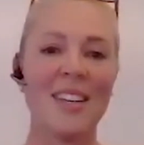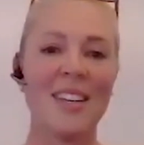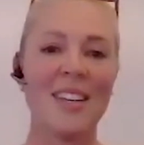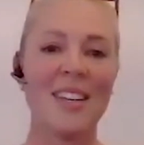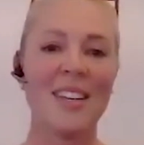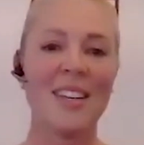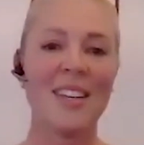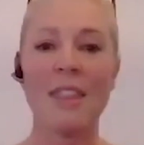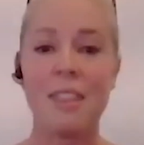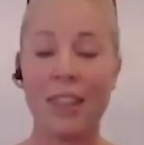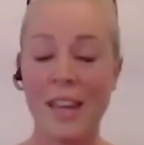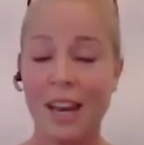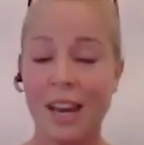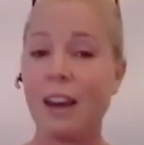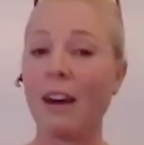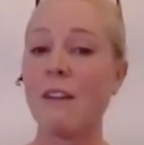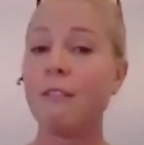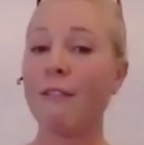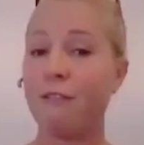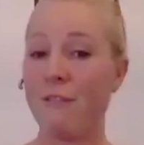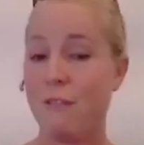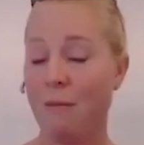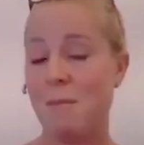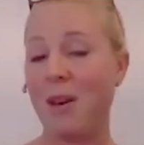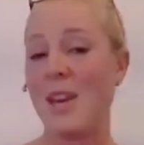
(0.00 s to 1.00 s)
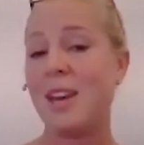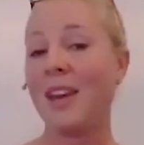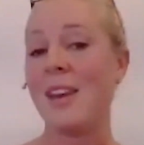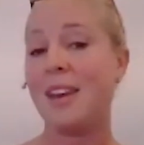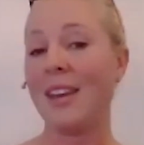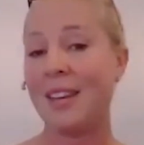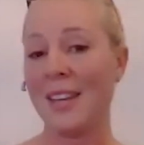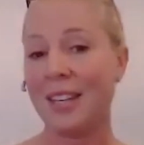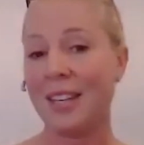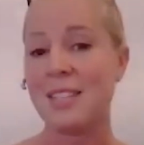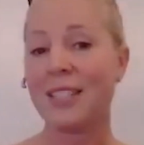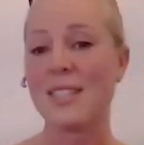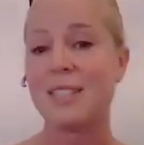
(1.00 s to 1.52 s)
And that, for
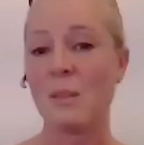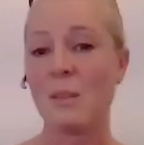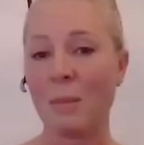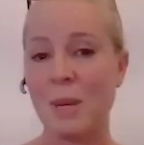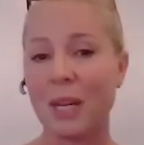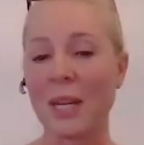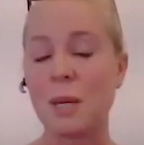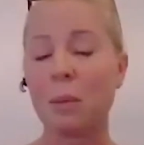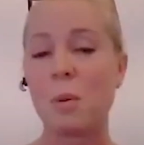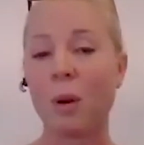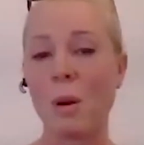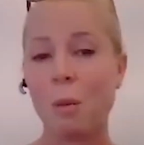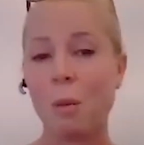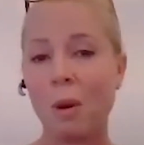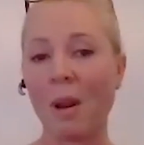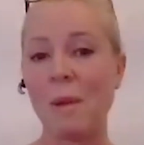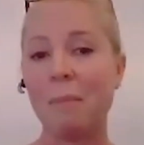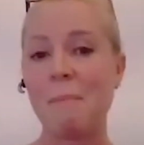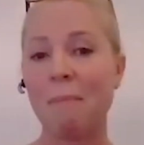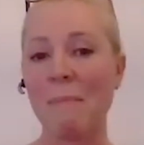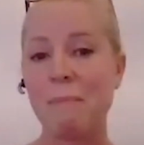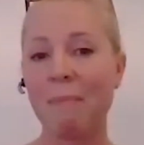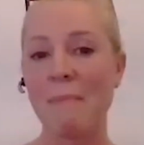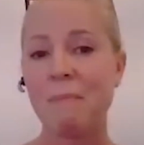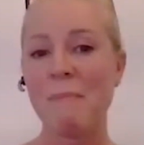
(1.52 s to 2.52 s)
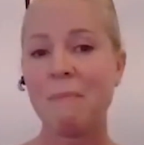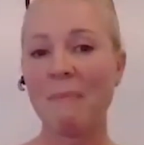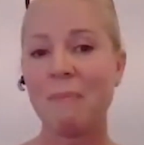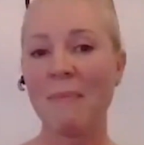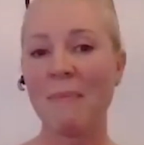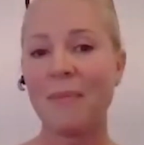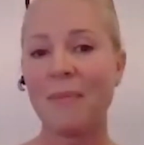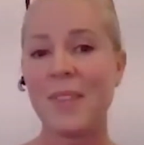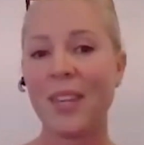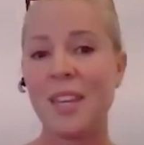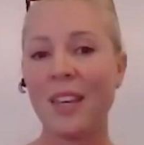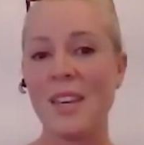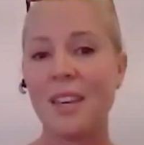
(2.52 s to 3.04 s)
me, is the big problem.
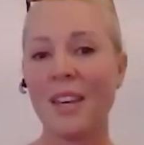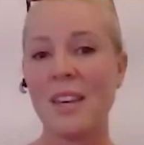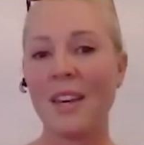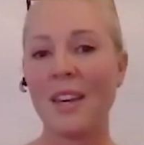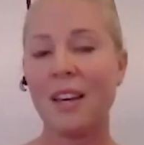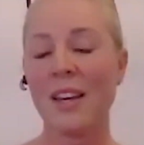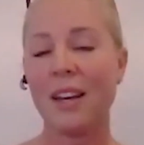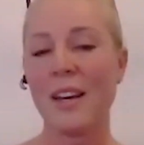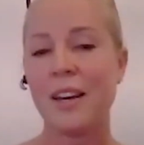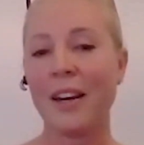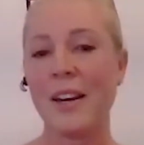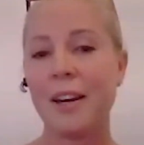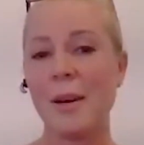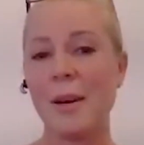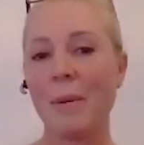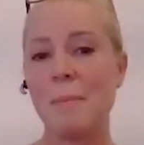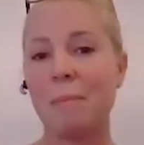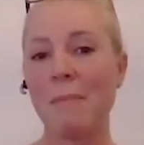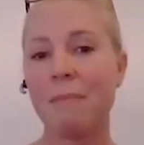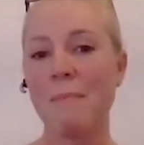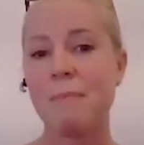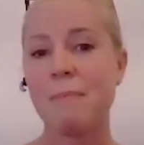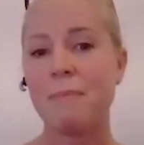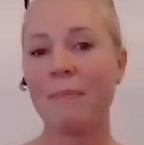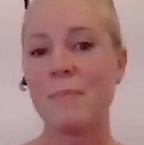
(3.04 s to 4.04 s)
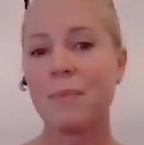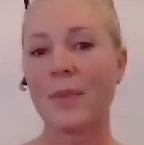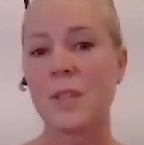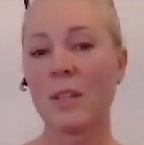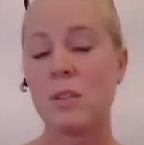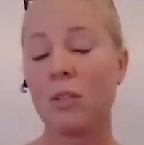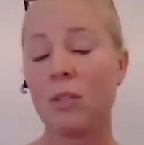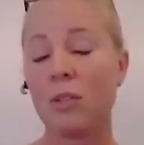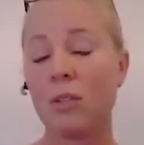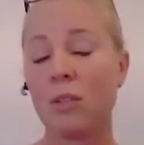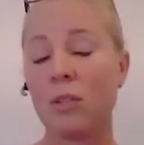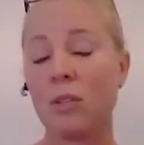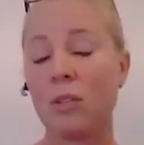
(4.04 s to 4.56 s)

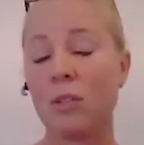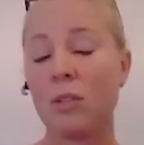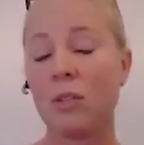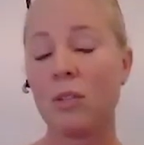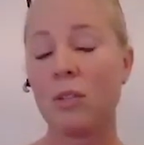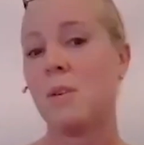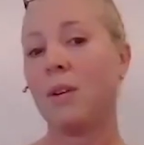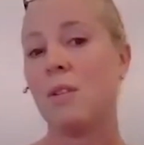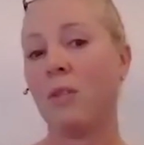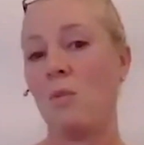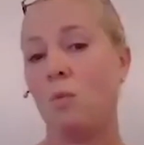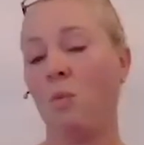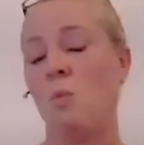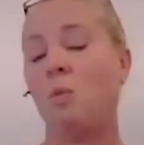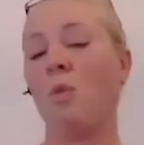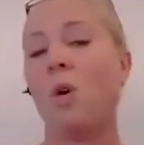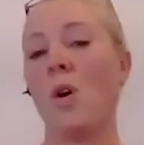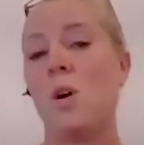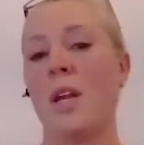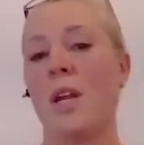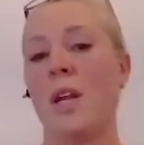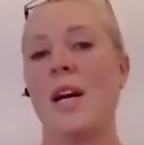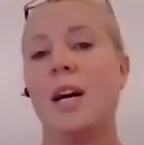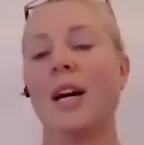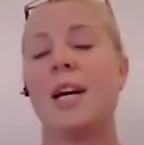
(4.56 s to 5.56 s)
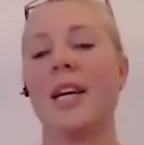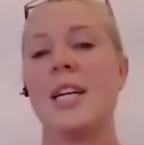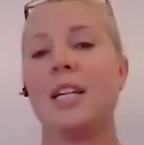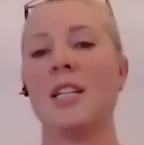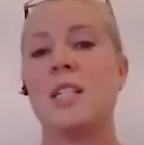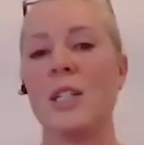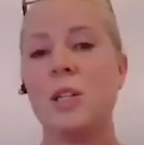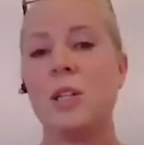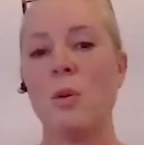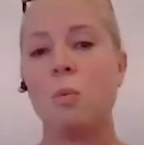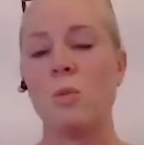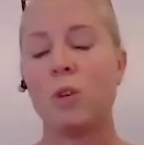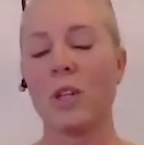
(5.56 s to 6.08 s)
So what I
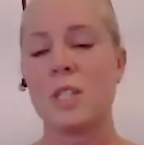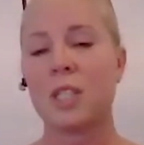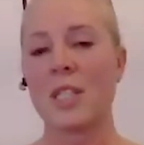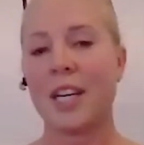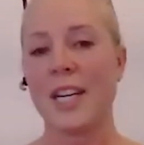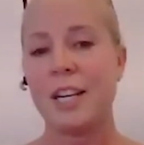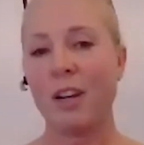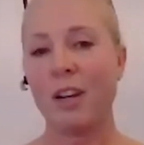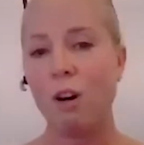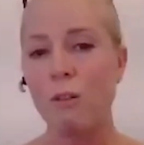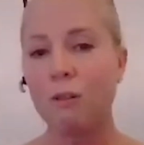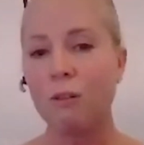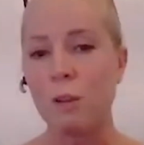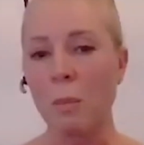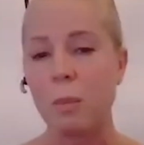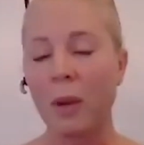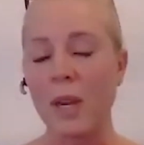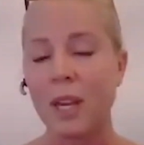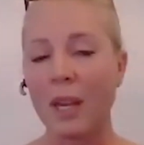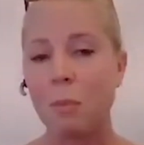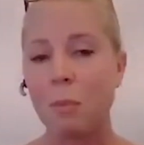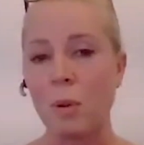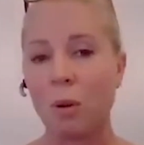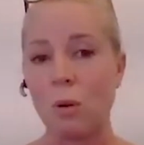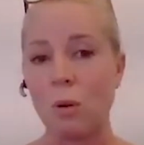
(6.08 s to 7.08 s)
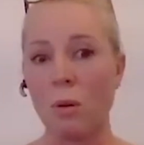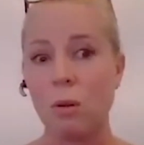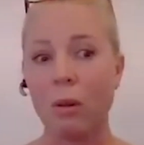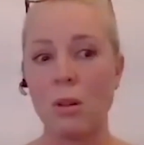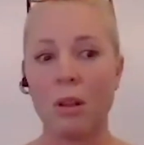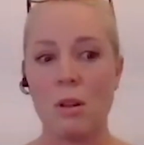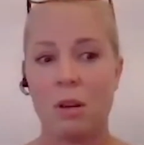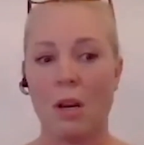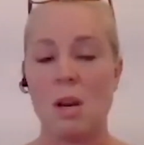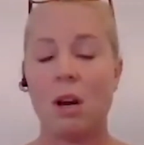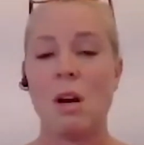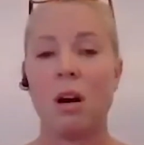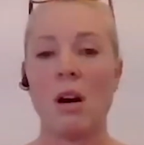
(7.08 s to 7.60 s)
do and what I offer
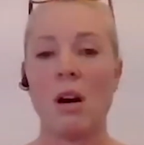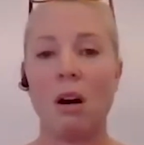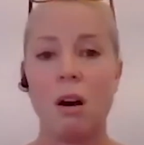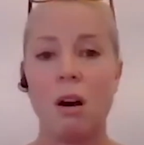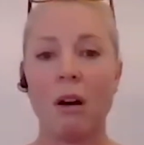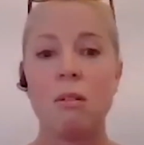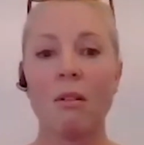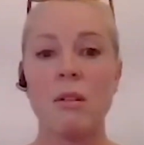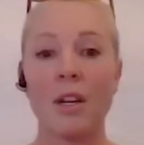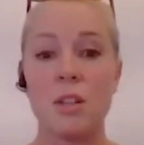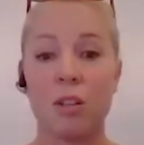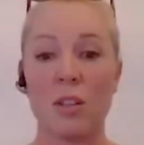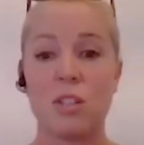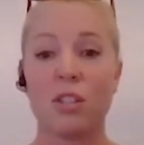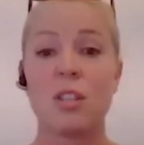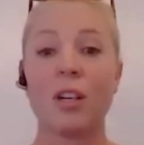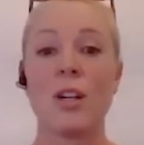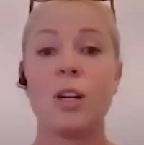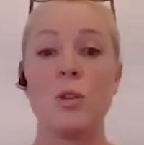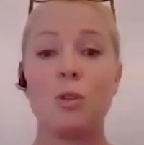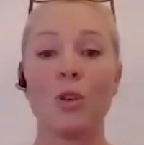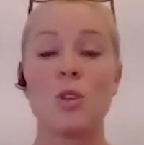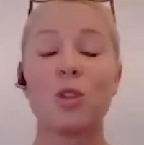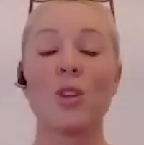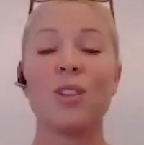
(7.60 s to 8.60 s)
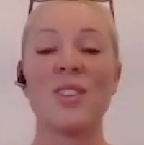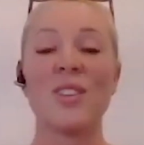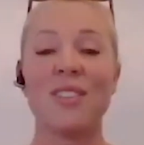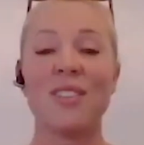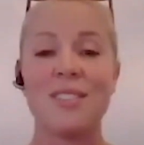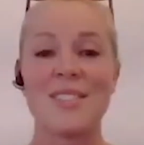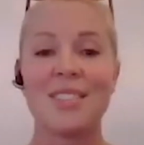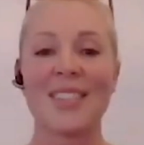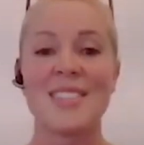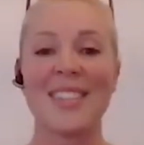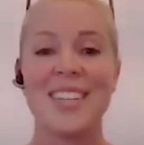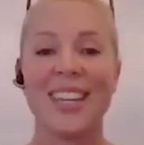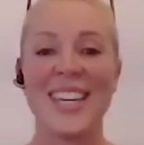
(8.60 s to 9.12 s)
people are
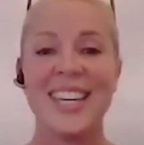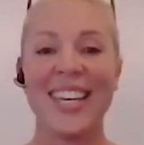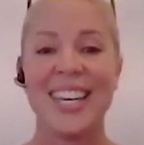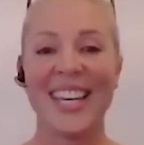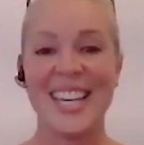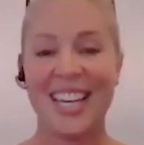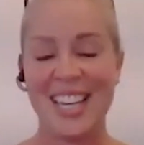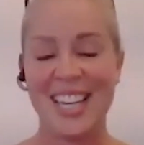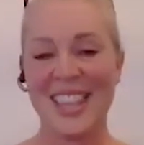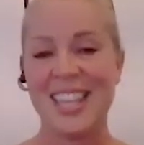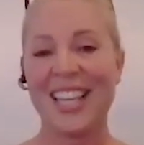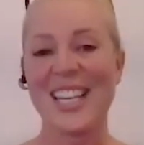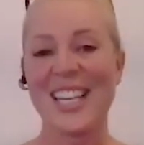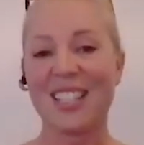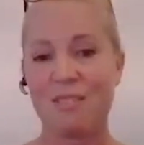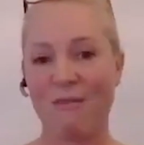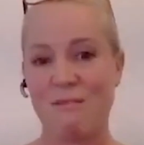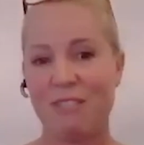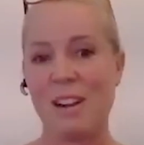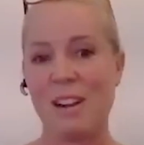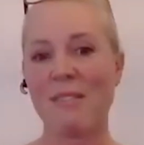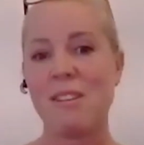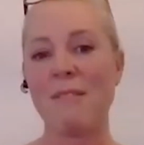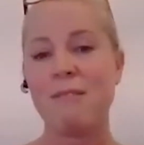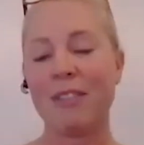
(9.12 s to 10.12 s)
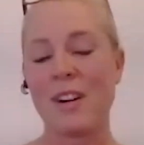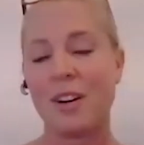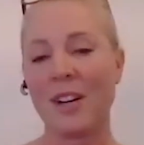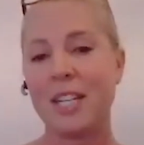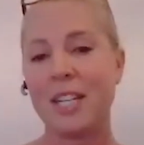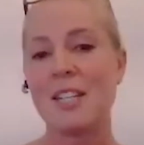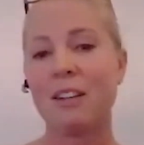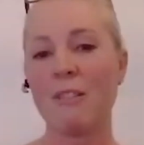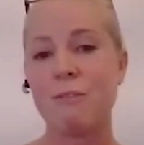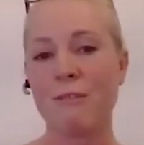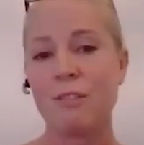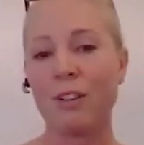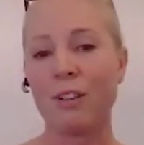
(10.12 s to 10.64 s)
solutions, and that's very, very
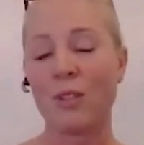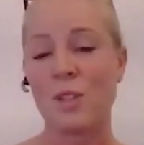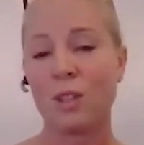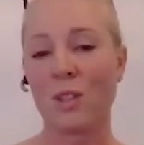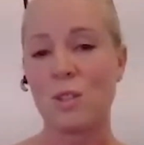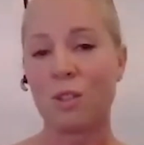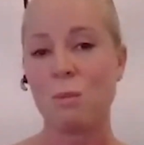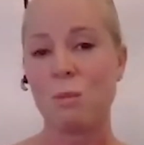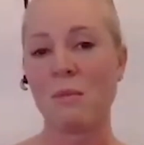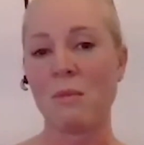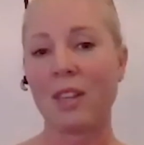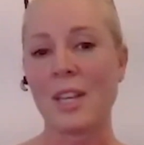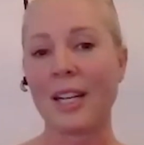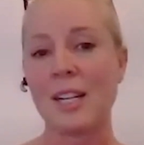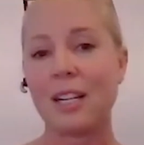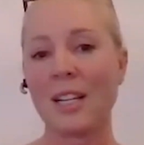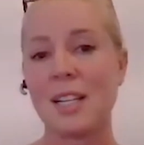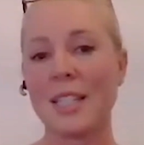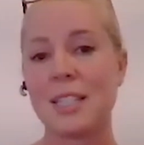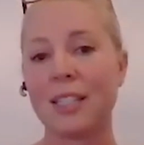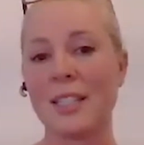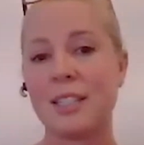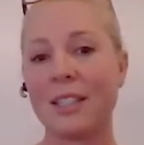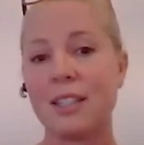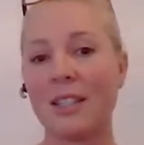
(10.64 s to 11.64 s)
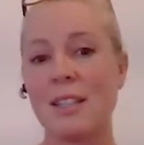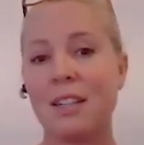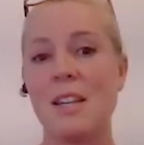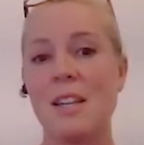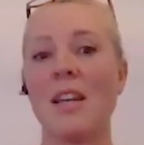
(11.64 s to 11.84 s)
different to something like a